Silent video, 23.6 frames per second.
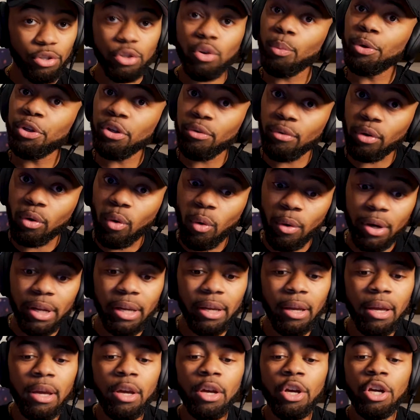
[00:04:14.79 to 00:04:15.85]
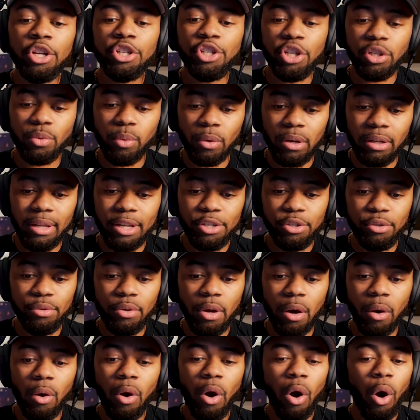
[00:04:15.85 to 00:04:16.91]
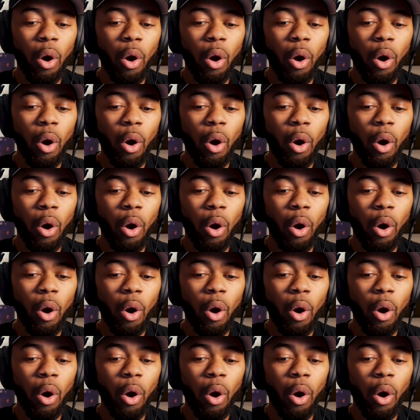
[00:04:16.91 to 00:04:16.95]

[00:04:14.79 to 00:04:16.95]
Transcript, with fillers: So when you're recording, just want to let you know,